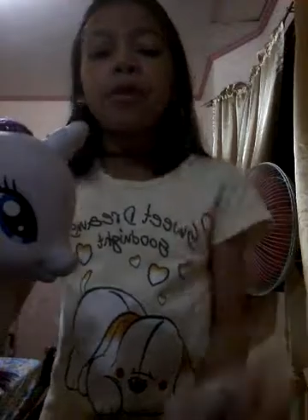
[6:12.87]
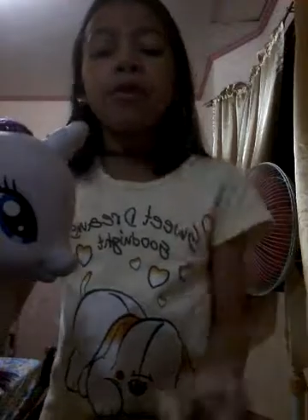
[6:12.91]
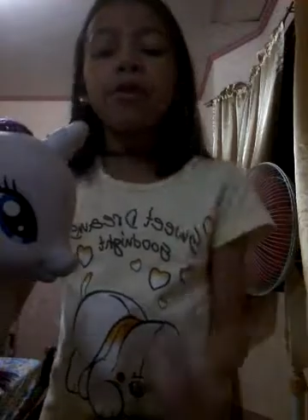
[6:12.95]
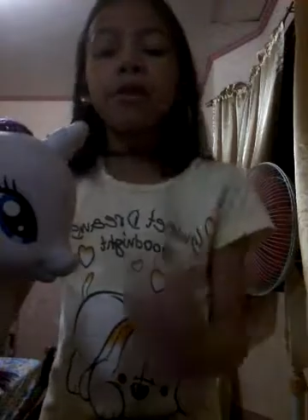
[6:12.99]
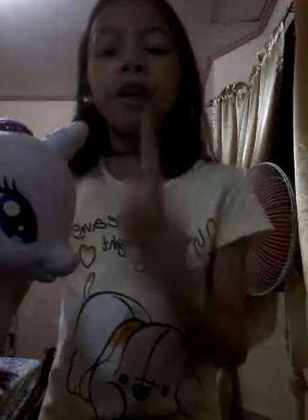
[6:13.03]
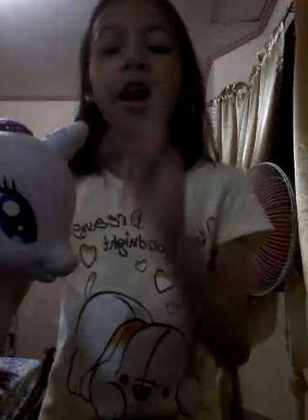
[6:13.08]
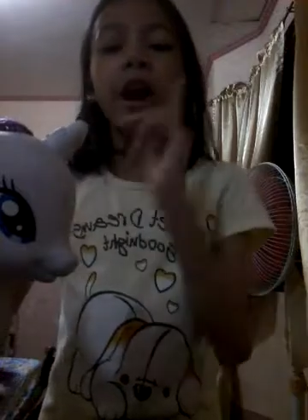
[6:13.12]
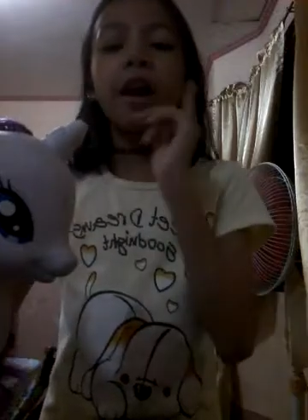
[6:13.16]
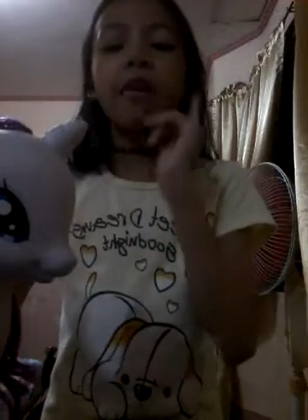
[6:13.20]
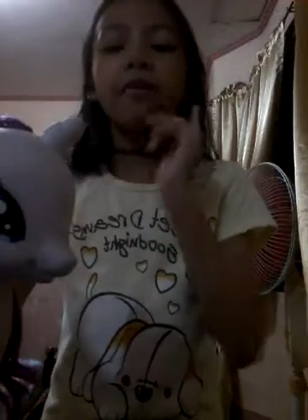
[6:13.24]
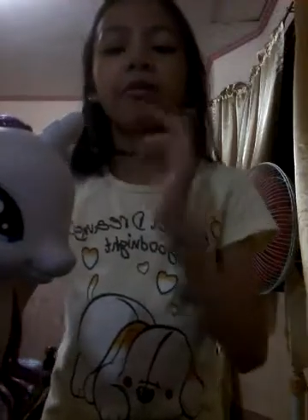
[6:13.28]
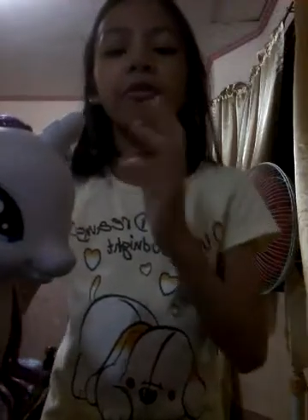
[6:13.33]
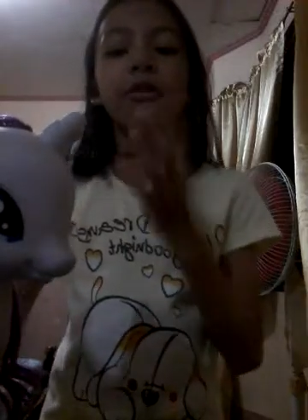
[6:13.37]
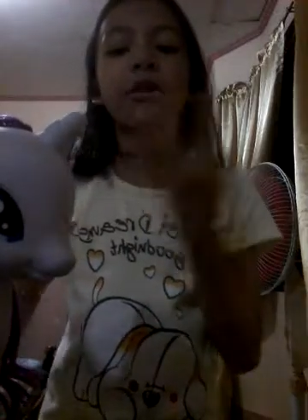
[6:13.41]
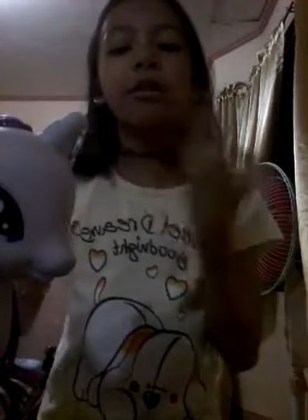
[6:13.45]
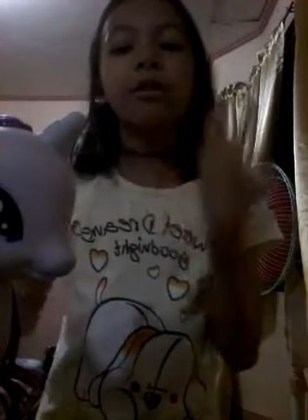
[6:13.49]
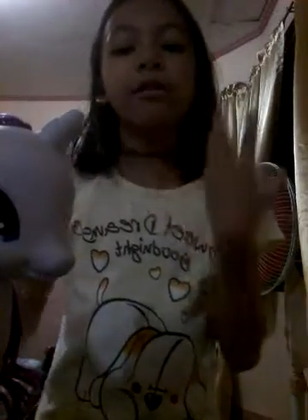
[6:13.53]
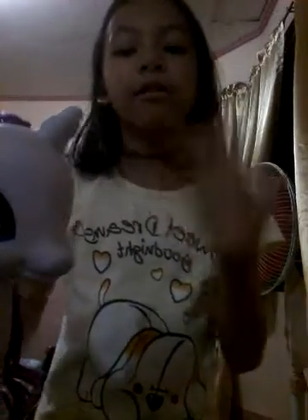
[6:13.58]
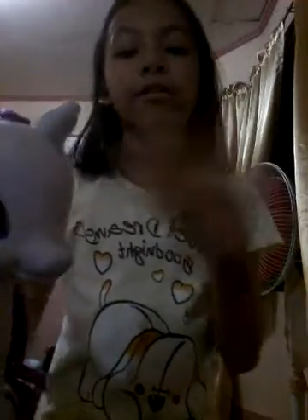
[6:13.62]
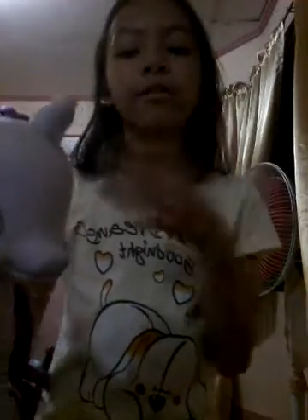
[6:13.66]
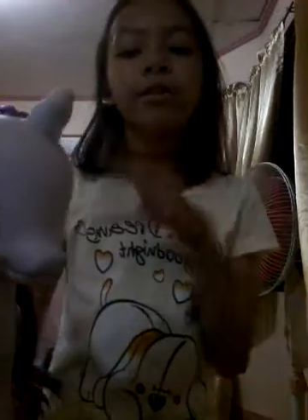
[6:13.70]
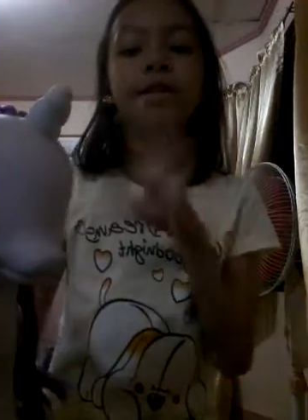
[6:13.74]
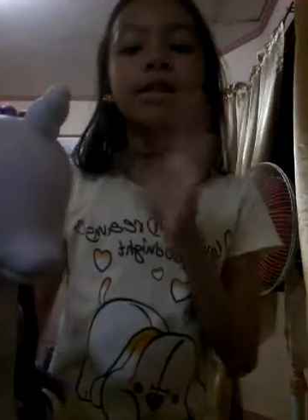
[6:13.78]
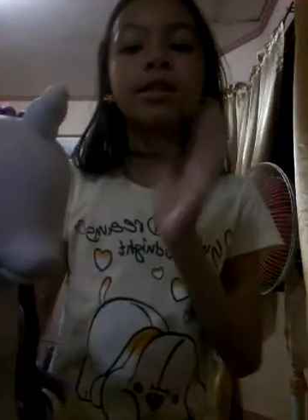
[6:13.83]
Okay, for
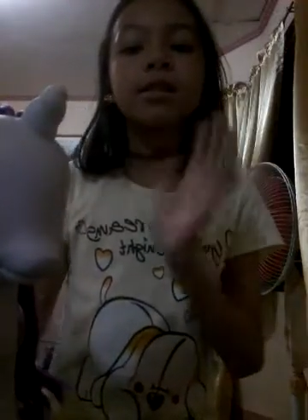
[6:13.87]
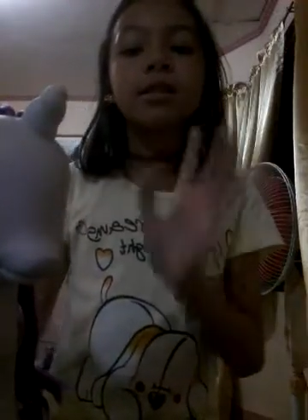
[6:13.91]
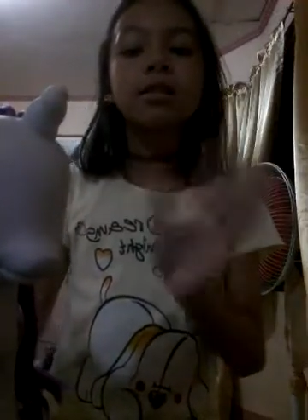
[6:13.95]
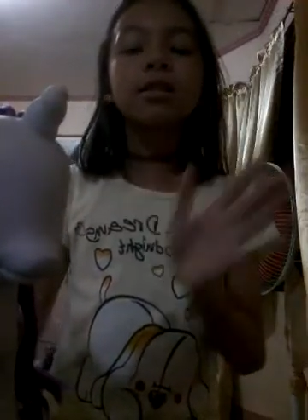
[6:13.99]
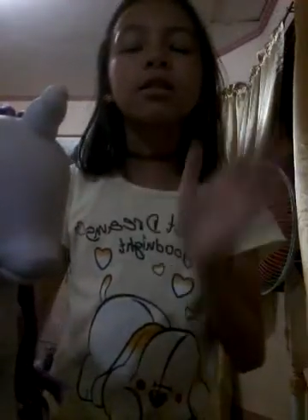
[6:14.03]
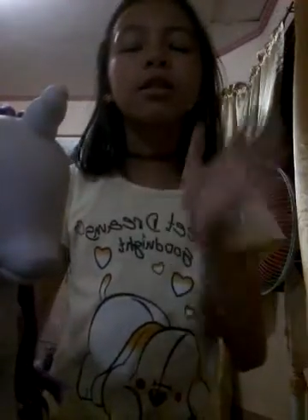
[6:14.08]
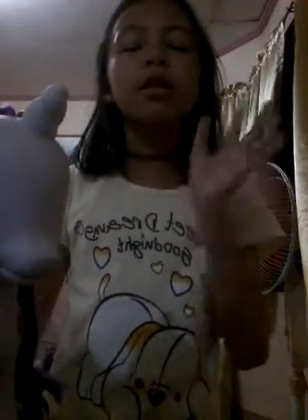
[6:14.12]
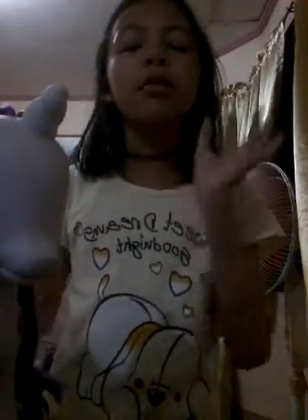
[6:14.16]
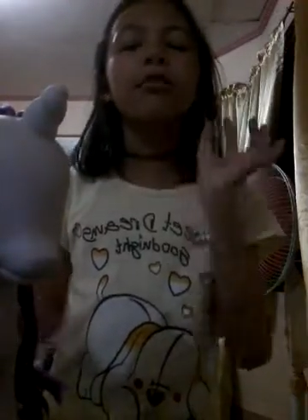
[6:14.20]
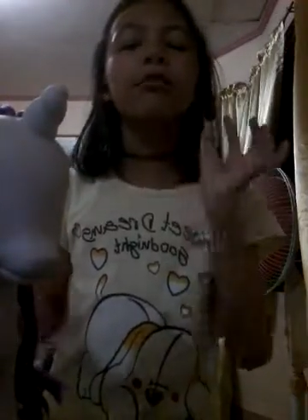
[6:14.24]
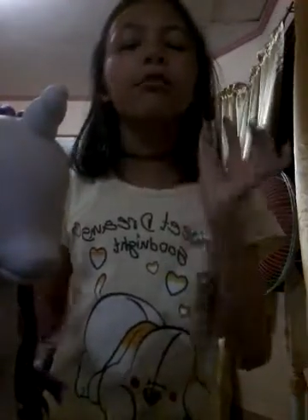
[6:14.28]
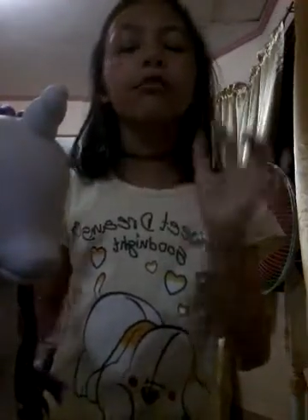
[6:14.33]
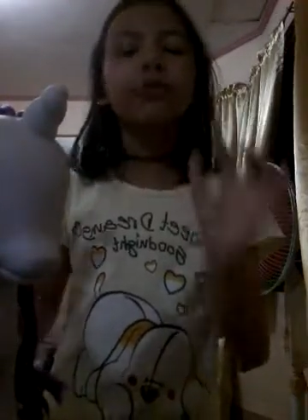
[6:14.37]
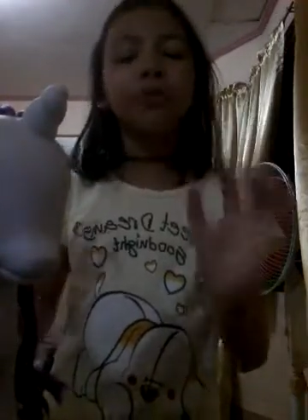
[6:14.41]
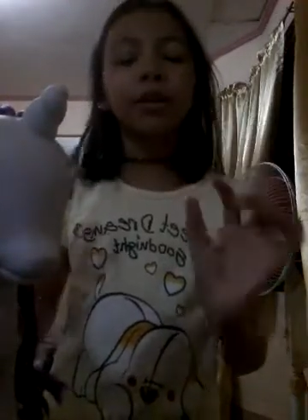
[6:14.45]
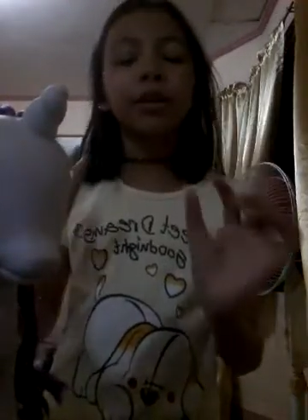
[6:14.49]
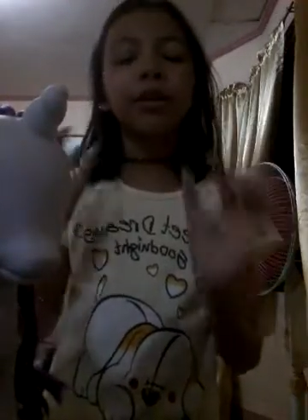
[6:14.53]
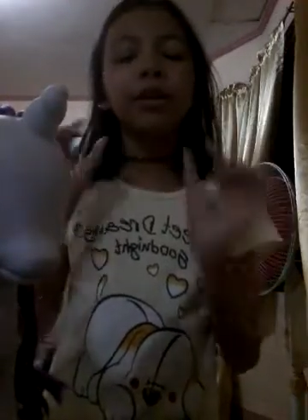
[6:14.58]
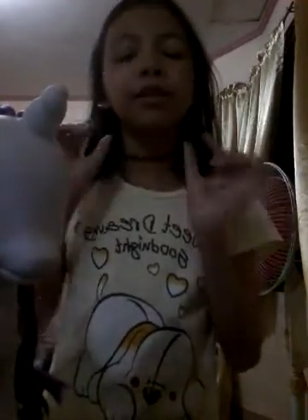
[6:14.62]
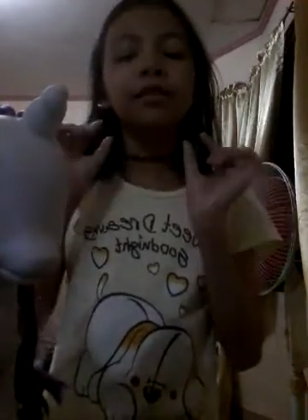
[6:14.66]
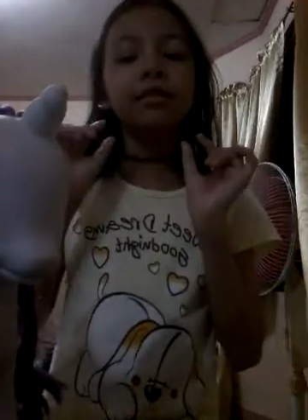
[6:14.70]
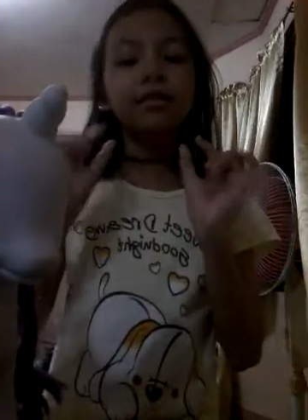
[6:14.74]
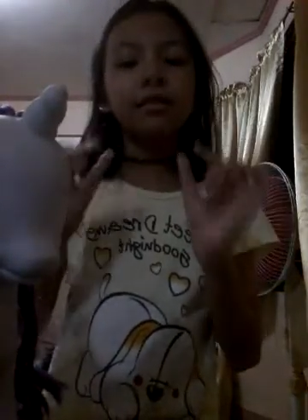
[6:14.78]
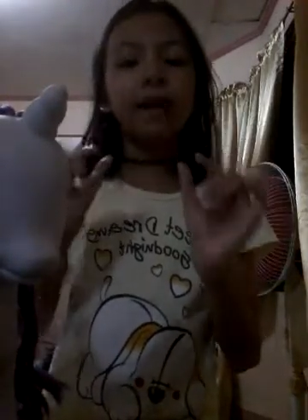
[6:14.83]
this is the
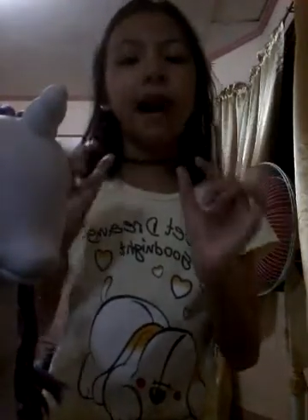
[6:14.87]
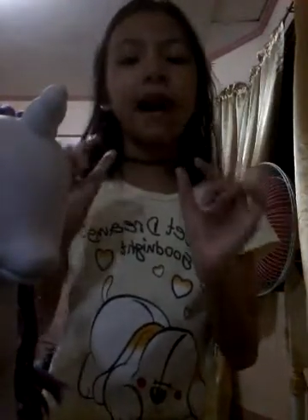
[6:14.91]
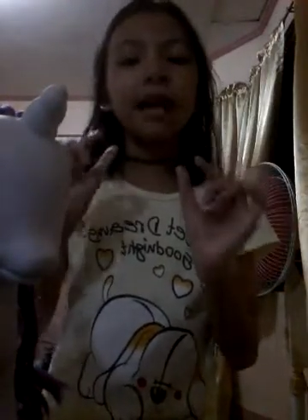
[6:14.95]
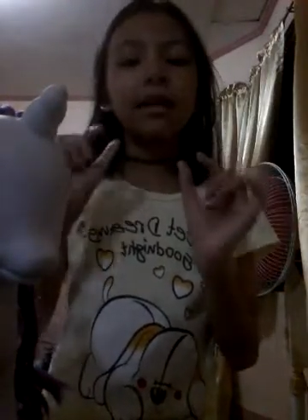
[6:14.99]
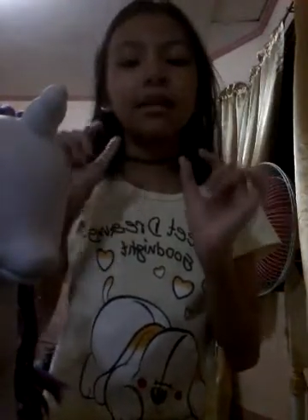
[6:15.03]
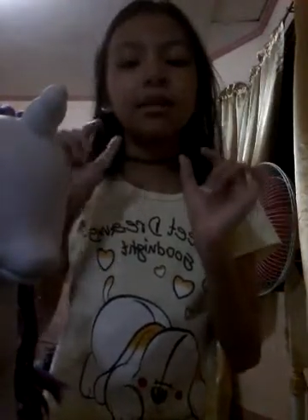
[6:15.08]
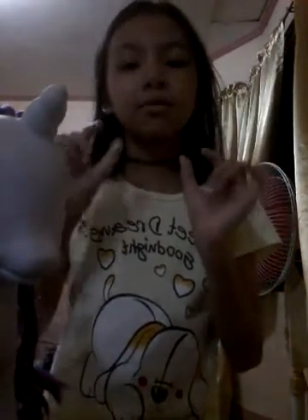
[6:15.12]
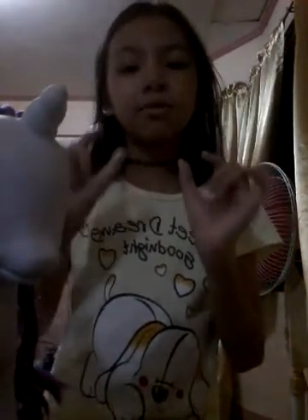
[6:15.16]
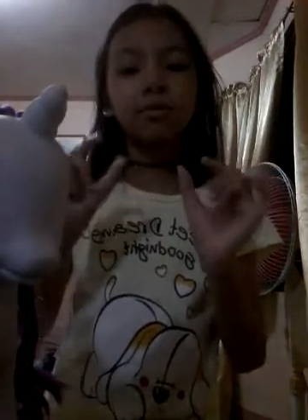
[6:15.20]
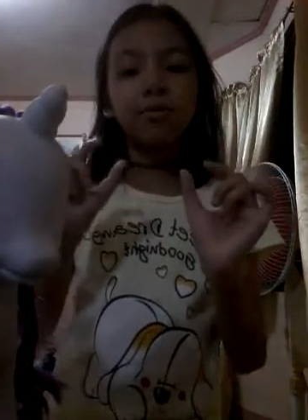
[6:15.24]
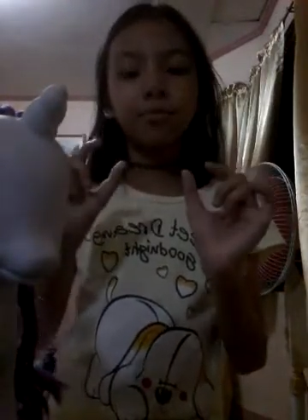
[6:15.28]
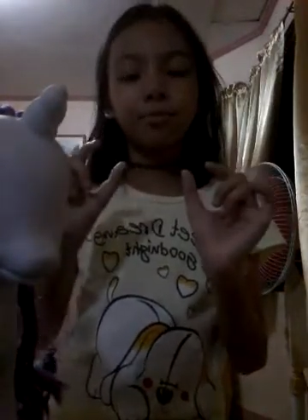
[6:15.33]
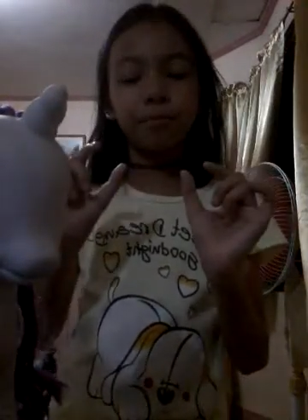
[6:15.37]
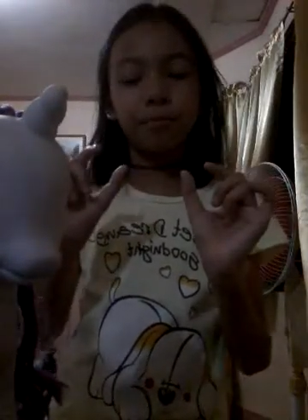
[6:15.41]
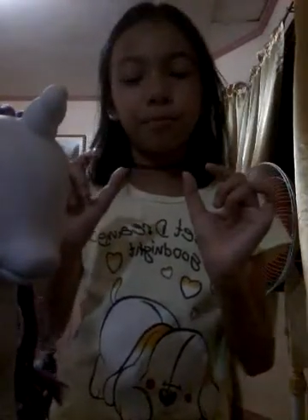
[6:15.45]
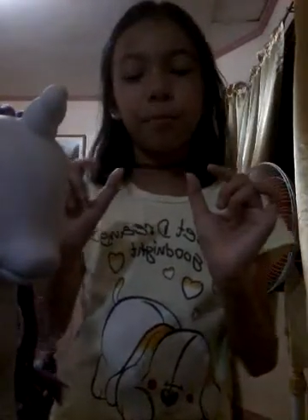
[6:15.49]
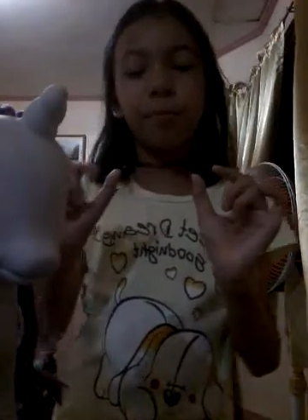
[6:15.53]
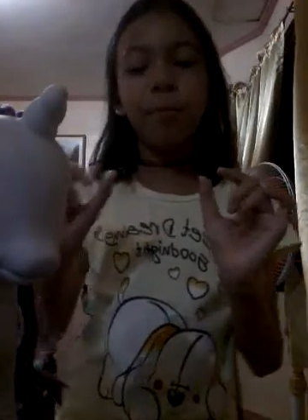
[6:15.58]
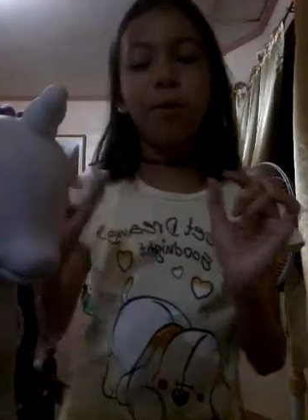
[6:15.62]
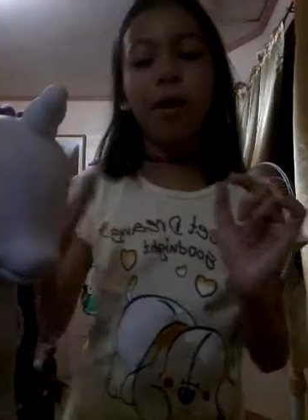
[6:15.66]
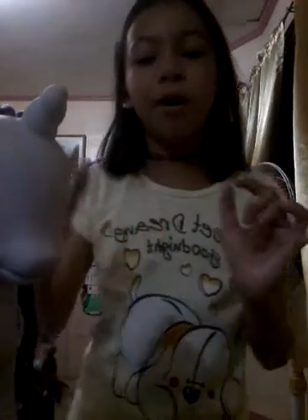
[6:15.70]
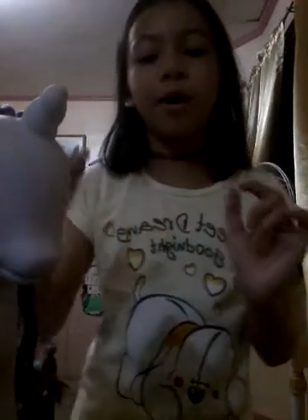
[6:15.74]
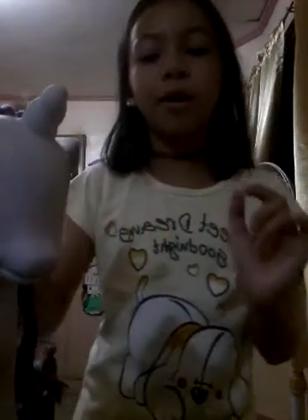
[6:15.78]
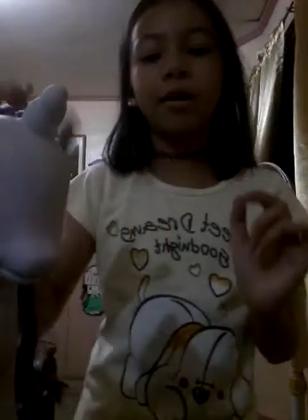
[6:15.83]
freaking last
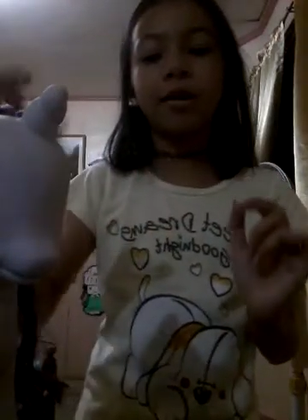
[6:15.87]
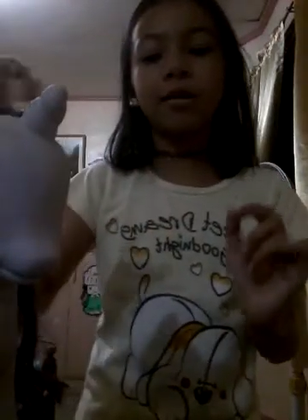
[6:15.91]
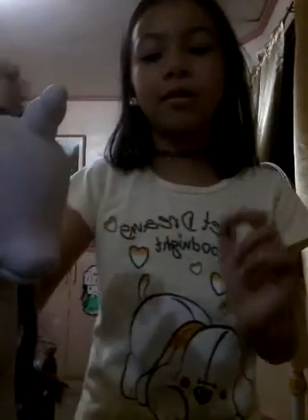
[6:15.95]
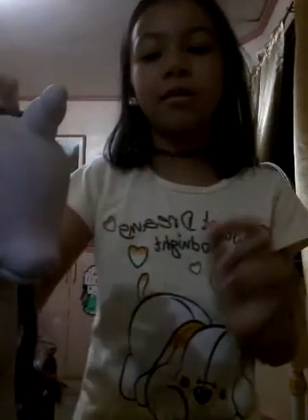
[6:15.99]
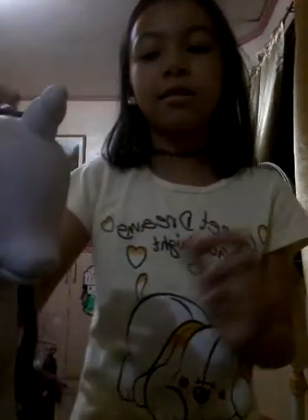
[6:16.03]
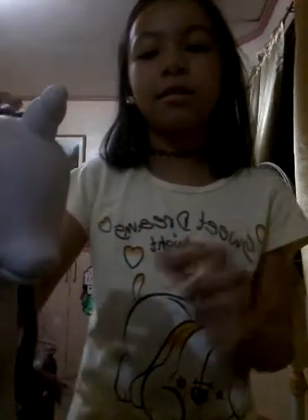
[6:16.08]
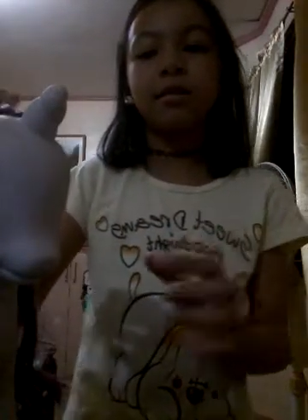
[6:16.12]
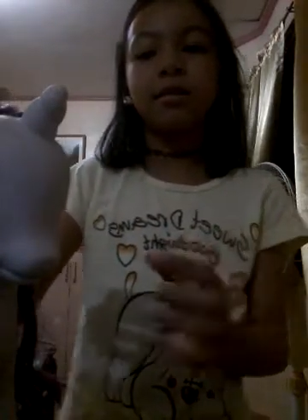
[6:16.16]
part.